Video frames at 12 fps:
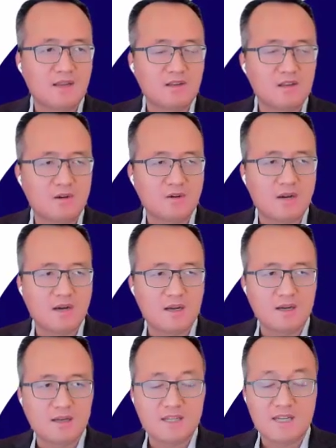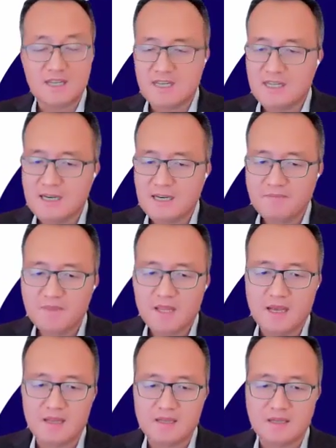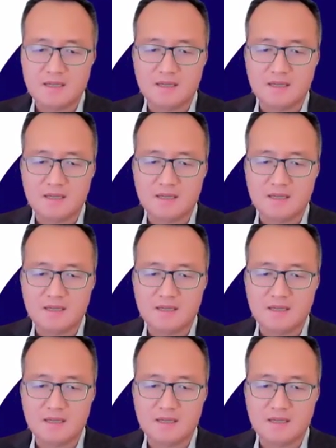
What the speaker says: Takeda and